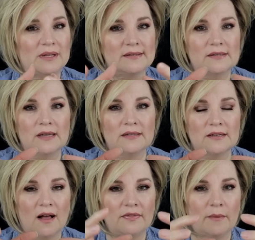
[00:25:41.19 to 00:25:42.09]
It's, it's
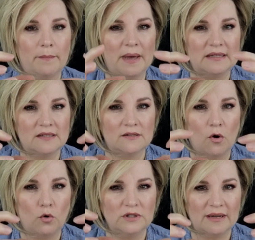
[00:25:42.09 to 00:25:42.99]
got the best
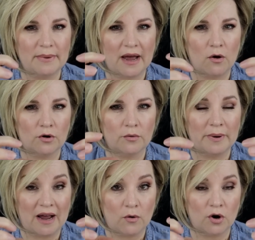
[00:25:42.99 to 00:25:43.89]
holding power,
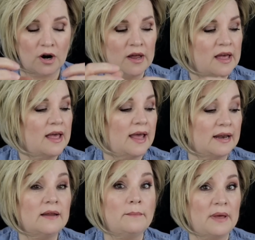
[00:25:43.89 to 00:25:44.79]
power
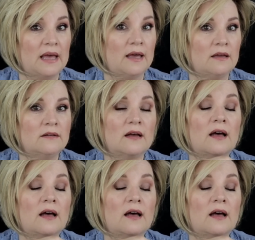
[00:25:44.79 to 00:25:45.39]
and it may.